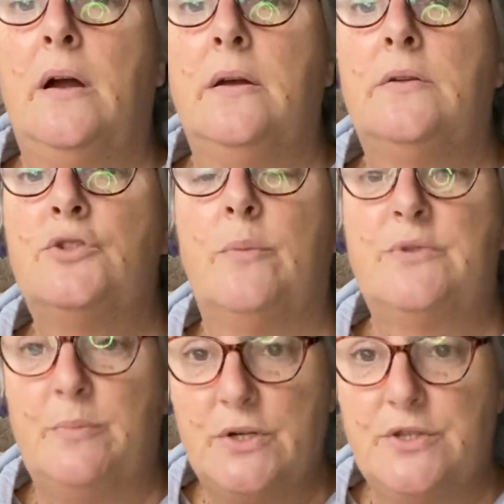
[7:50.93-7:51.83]
top
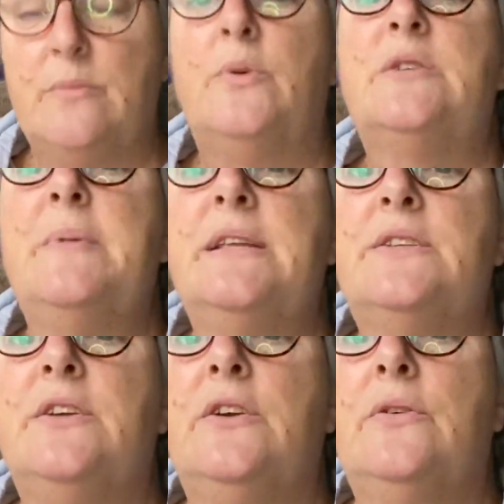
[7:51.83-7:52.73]
to bottom, which means
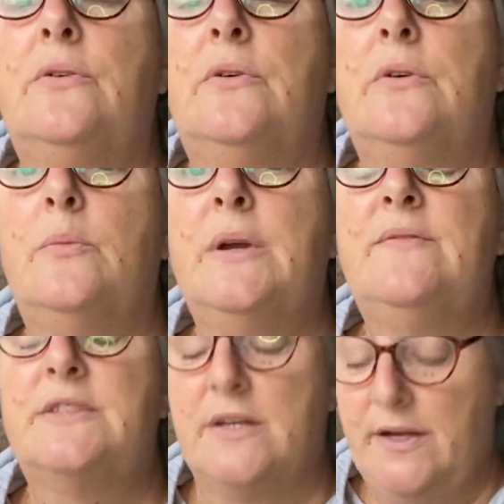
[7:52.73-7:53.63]
that your weave
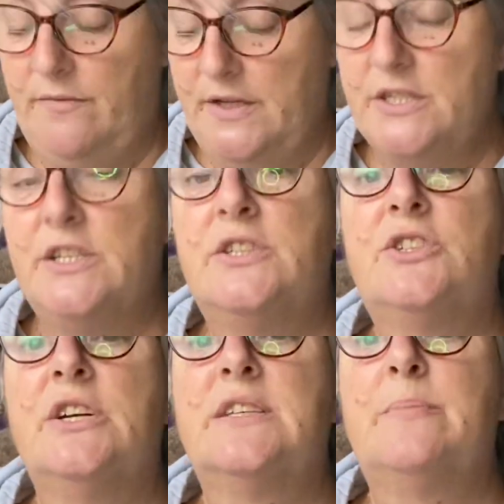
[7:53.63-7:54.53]
design finishes
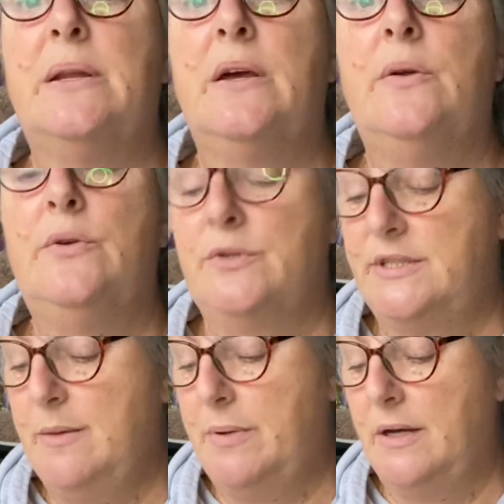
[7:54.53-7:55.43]
just below your
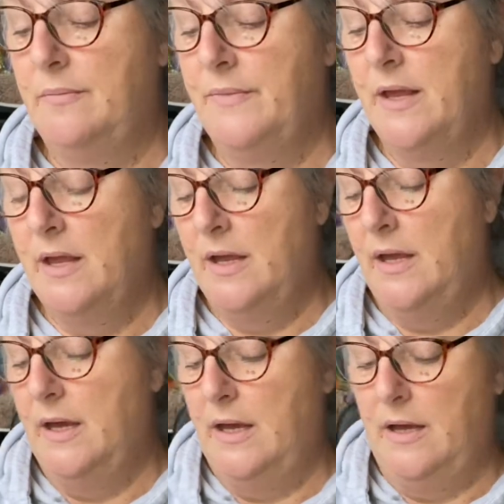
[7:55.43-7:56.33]
zipper.
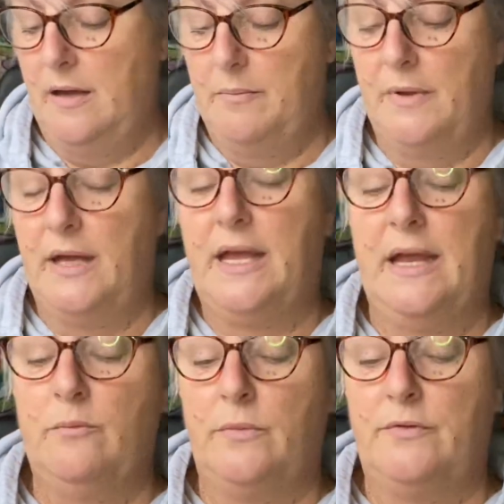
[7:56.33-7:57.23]

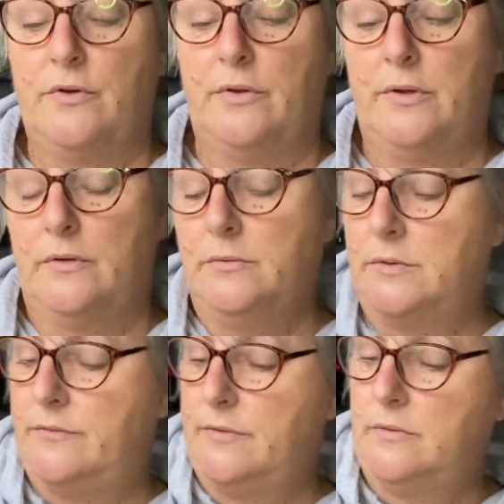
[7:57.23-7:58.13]
Again, we've got the, I
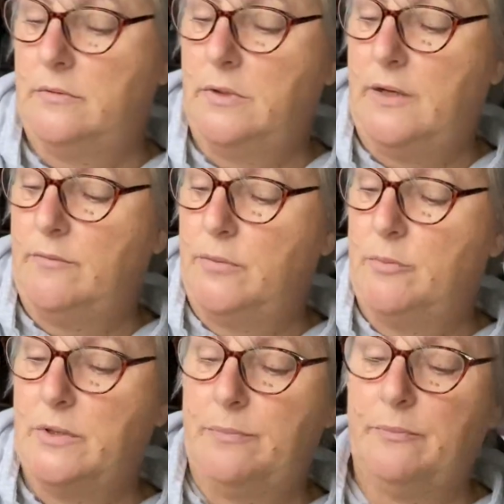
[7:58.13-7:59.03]
haven't put
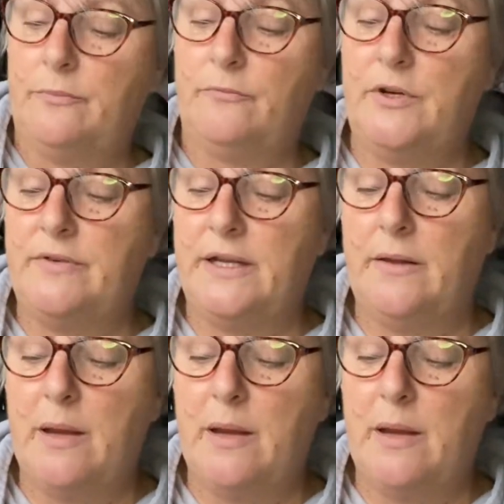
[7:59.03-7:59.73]
the rivet in there